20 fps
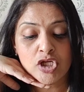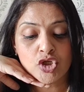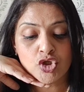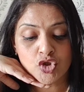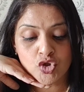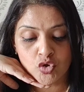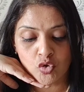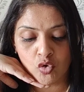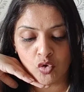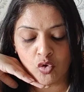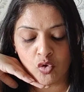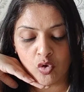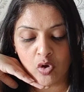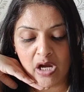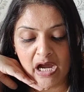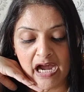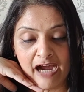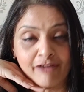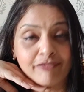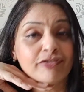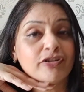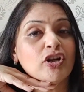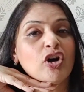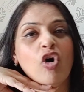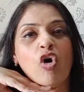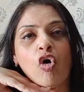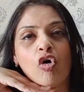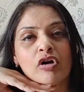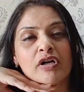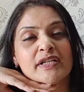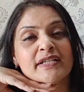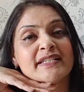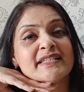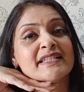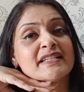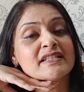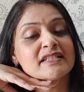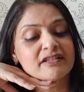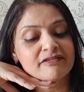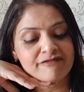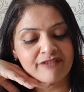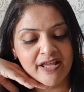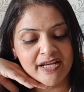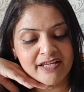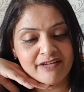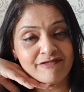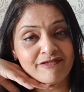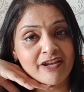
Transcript: so after August is a very